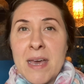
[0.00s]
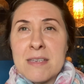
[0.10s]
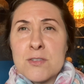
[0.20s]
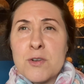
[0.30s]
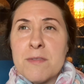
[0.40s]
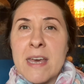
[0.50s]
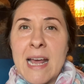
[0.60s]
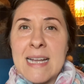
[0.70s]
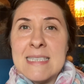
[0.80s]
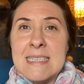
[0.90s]
sort of
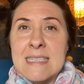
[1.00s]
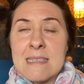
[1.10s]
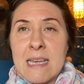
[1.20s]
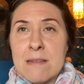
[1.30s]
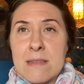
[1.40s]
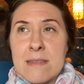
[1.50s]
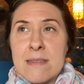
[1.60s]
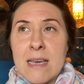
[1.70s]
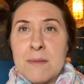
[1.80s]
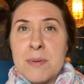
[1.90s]
that
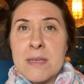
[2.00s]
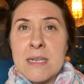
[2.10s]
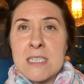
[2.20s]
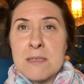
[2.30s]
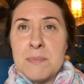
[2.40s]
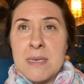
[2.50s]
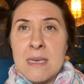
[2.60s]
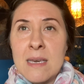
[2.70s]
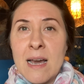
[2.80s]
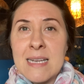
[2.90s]
ability to
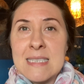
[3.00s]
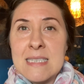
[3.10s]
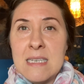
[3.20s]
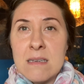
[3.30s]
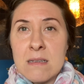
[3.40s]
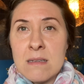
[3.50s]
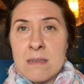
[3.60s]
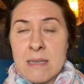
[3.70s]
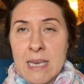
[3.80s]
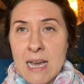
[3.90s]
be
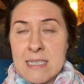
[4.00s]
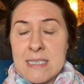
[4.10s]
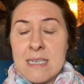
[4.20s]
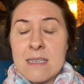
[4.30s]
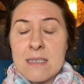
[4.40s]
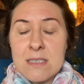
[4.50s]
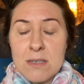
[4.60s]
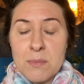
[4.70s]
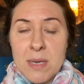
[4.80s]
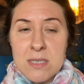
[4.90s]
ideal, like
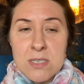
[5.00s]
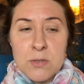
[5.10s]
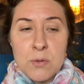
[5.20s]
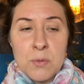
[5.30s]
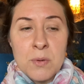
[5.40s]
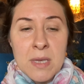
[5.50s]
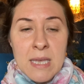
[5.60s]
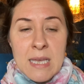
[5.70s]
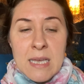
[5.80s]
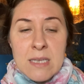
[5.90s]
idealism, and to
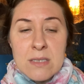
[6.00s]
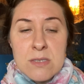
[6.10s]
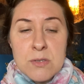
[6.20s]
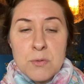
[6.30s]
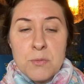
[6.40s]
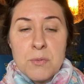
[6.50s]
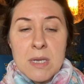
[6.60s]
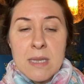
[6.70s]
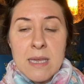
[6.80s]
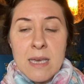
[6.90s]

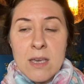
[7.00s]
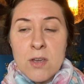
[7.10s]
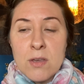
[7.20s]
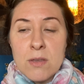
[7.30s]
really,